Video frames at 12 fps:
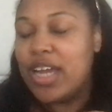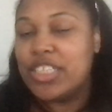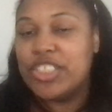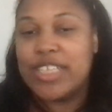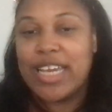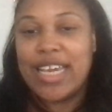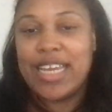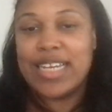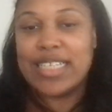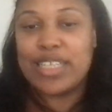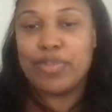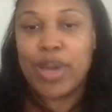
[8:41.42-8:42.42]
Jane
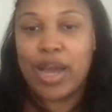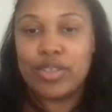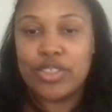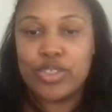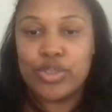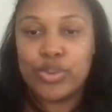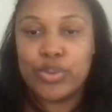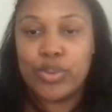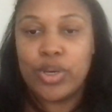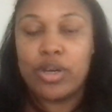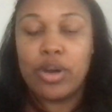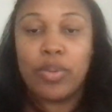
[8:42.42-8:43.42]
is about
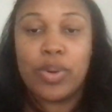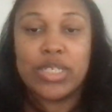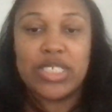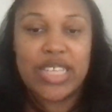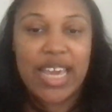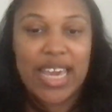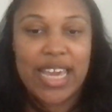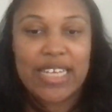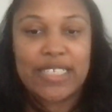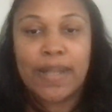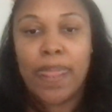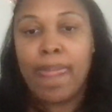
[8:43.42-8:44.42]
to go on
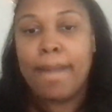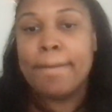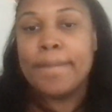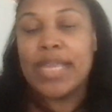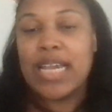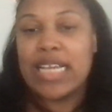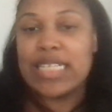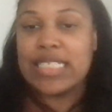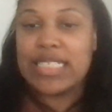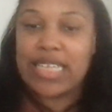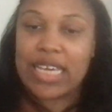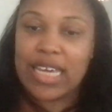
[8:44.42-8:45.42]
stage and
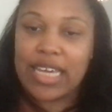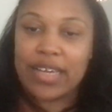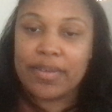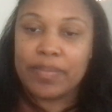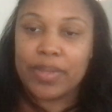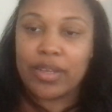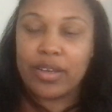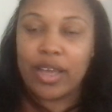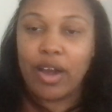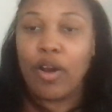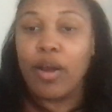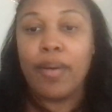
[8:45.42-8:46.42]
sing
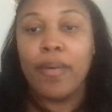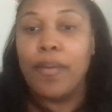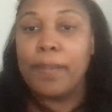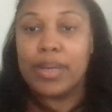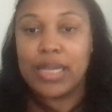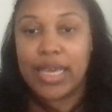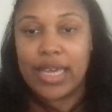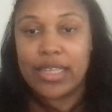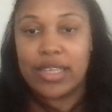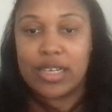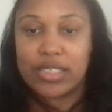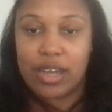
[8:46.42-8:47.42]
or play
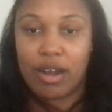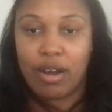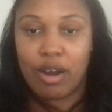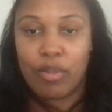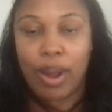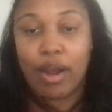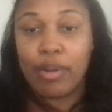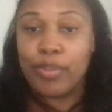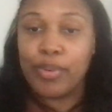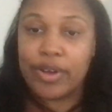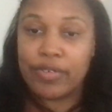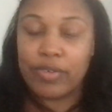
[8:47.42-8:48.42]
the guitar while her
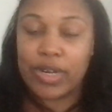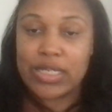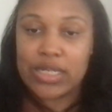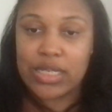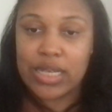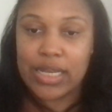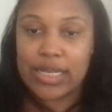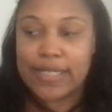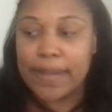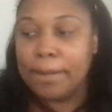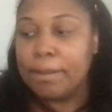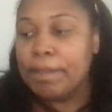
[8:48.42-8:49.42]
boyfriend
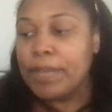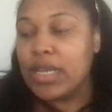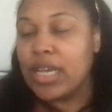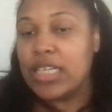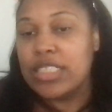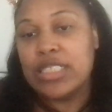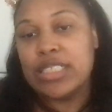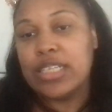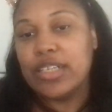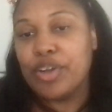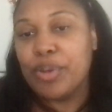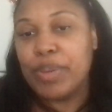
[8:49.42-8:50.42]
sings, and she's a
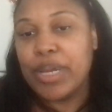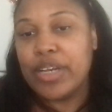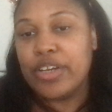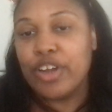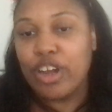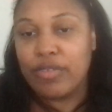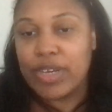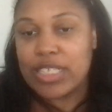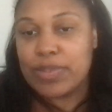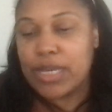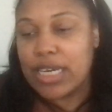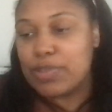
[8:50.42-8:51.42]
little bit
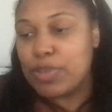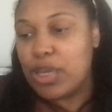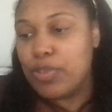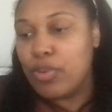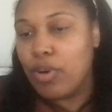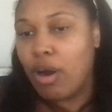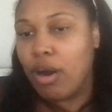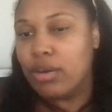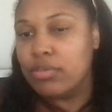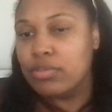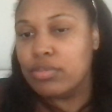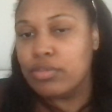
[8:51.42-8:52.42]
nervous because people
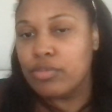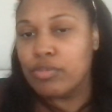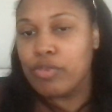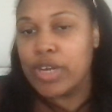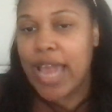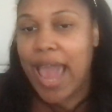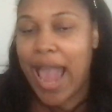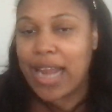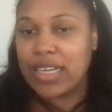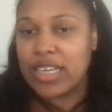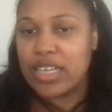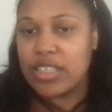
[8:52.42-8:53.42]
aren't
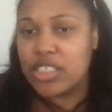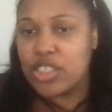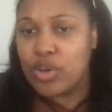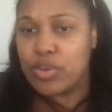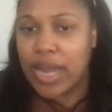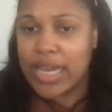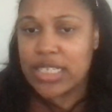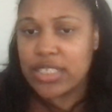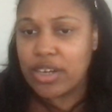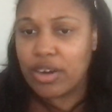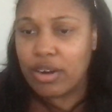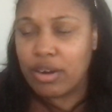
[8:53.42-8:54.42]
reacting so nice to
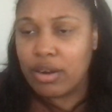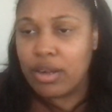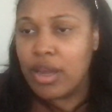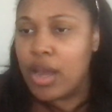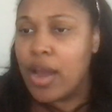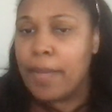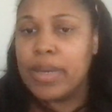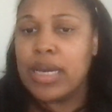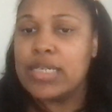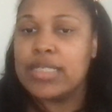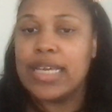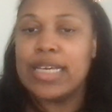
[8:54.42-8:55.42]
her
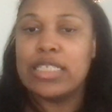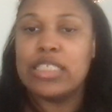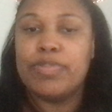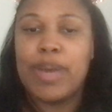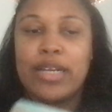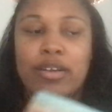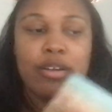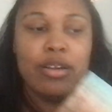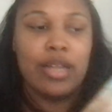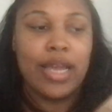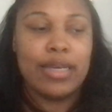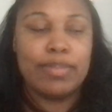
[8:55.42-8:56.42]
because they expect her to
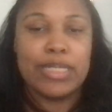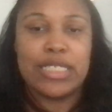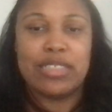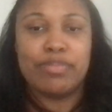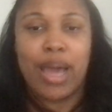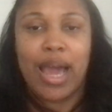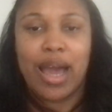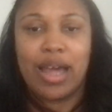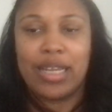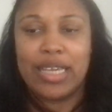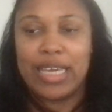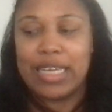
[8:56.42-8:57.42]
like be
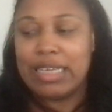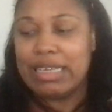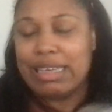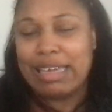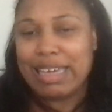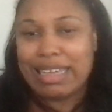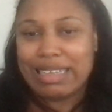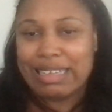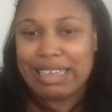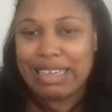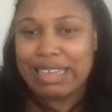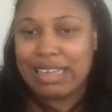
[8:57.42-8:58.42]
smiley and
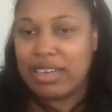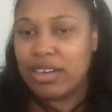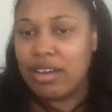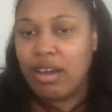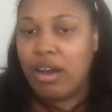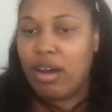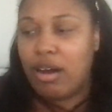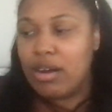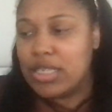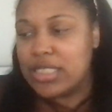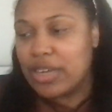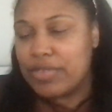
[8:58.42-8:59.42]
giggly and all
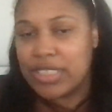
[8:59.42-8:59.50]
the stuff.